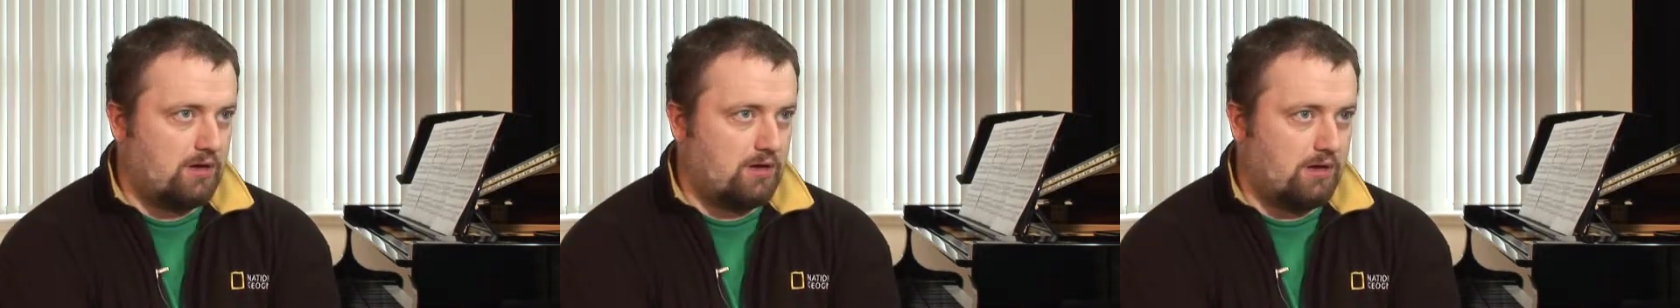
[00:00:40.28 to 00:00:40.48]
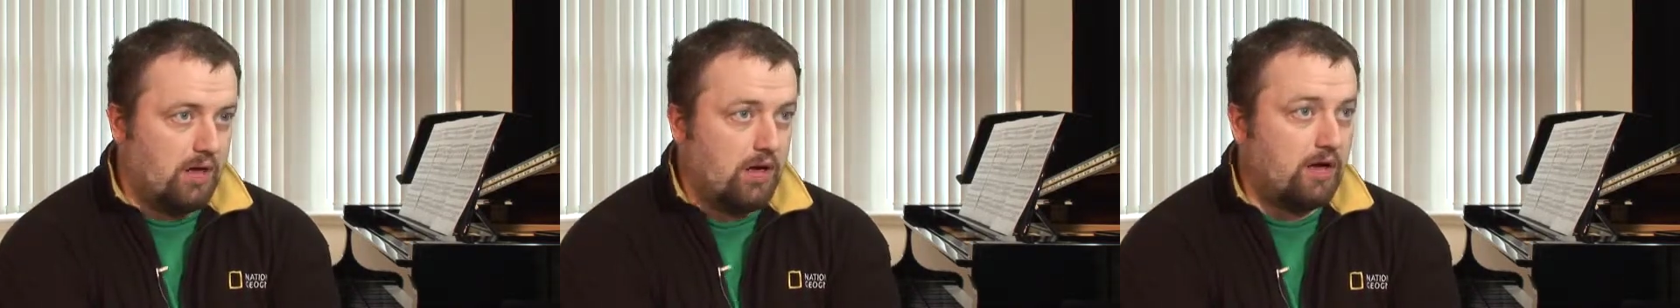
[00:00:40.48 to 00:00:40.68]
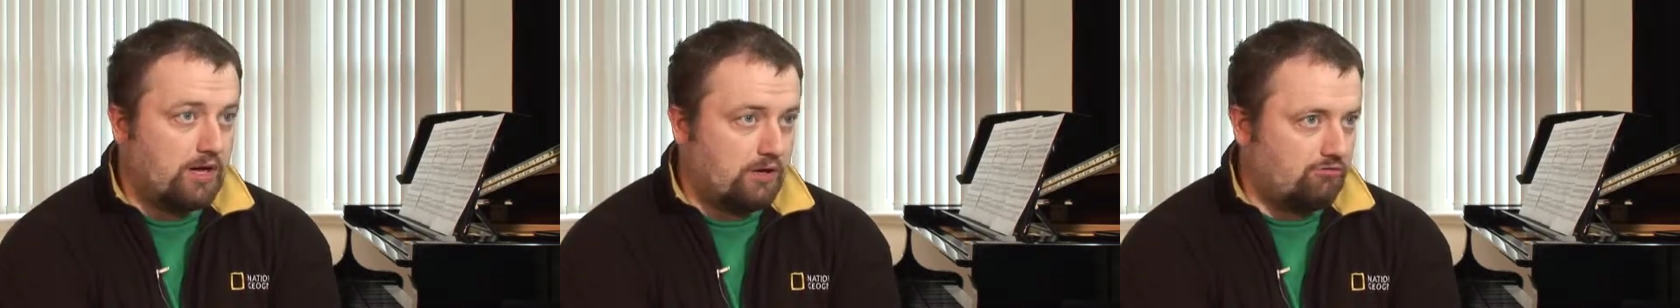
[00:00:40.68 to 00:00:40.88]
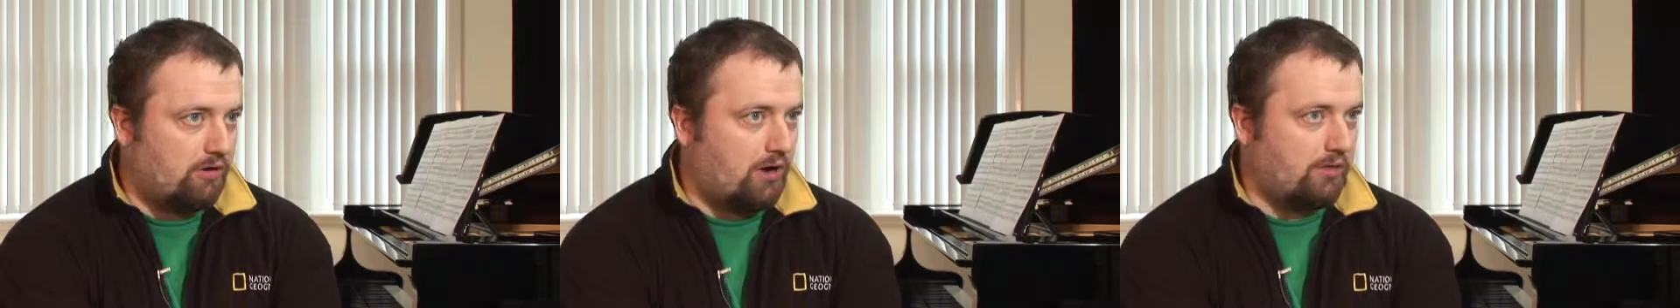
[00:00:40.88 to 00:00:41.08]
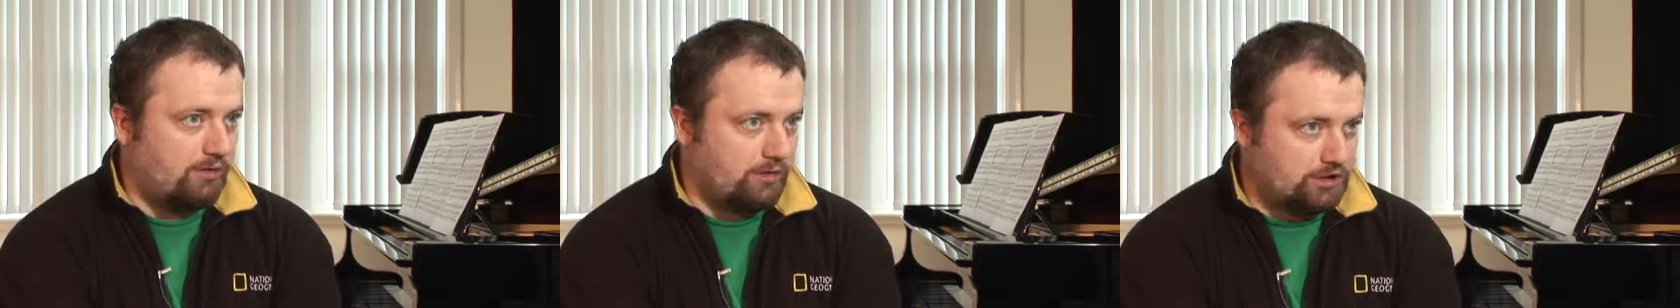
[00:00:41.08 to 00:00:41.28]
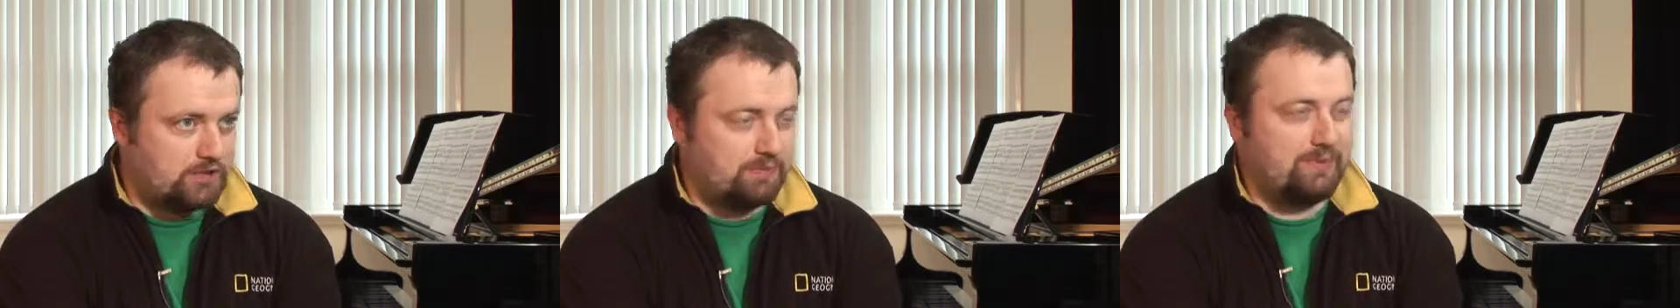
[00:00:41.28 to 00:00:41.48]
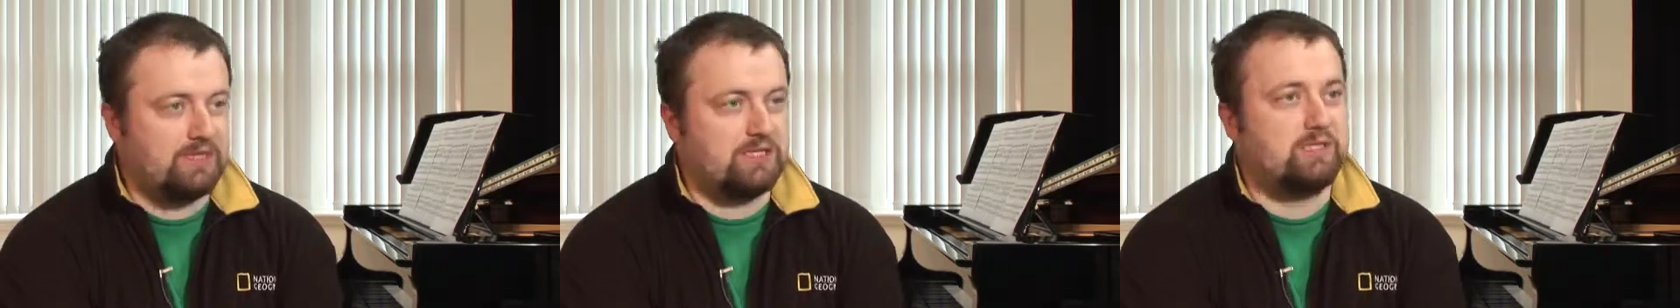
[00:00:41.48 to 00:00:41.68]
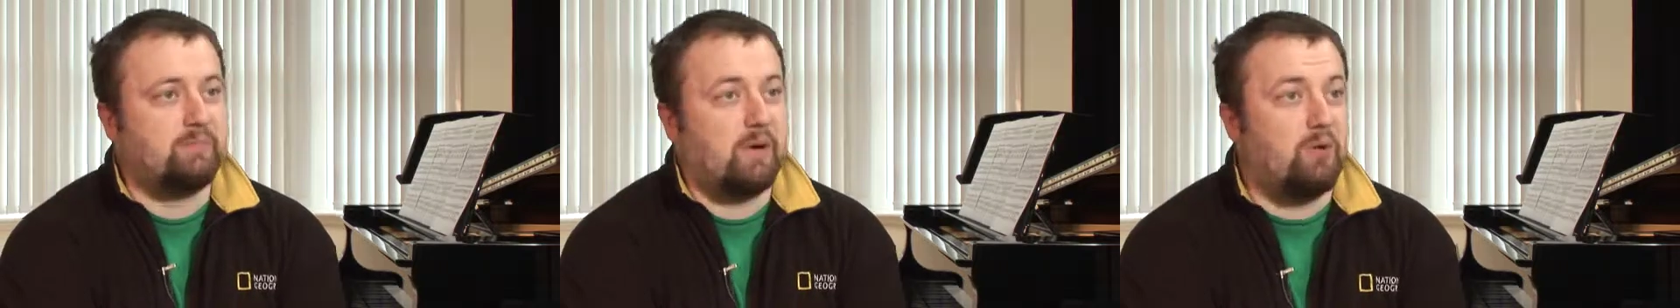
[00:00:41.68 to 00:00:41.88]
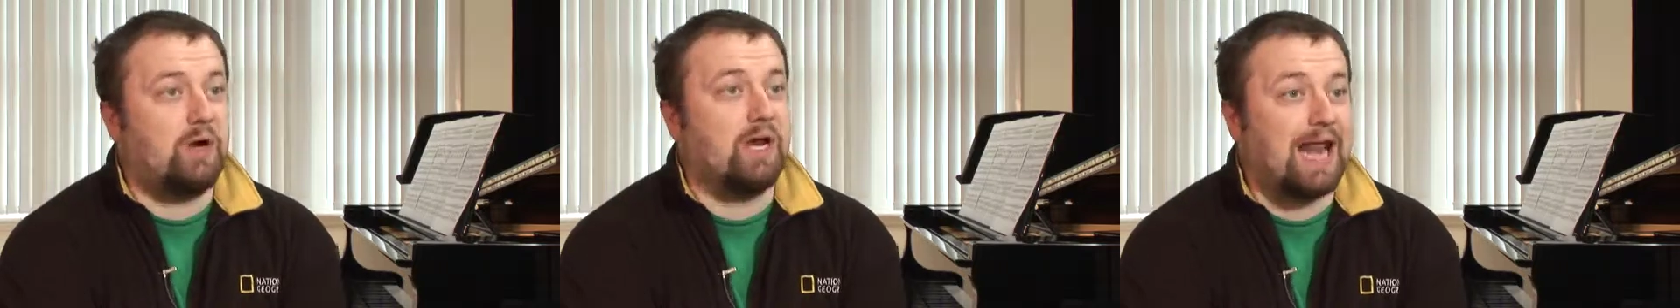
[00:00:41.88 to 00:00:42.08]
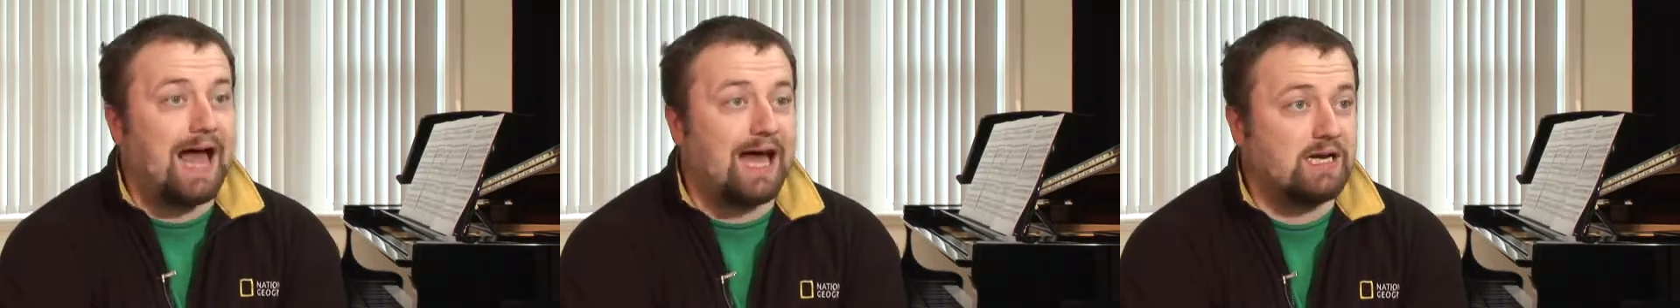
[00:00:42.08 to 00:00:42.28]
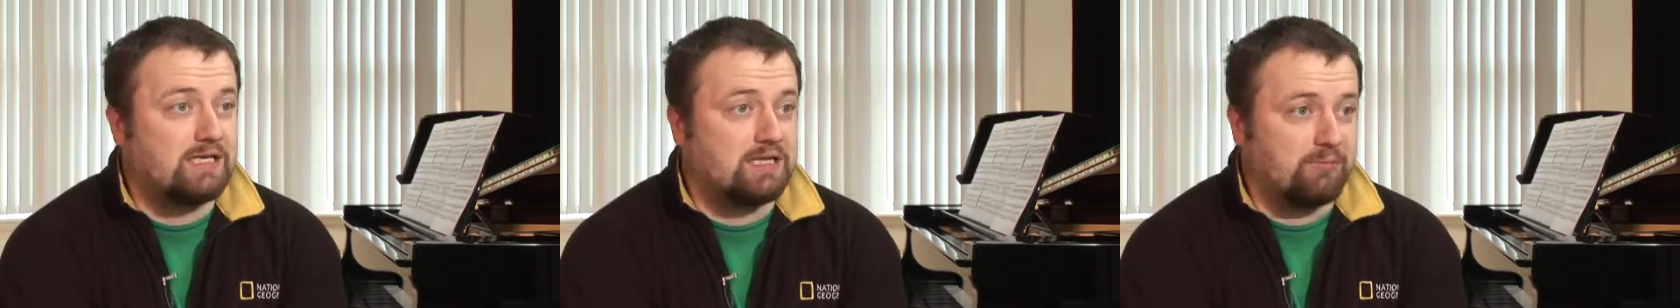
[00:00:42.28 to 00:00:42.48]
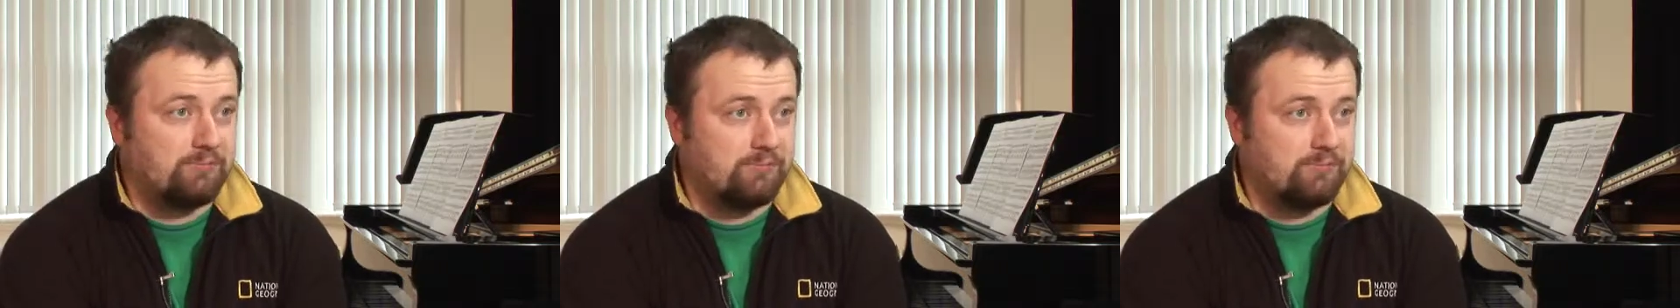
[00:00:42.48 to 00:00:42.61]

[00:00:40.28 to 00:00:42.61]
learning rather than just being spoken at.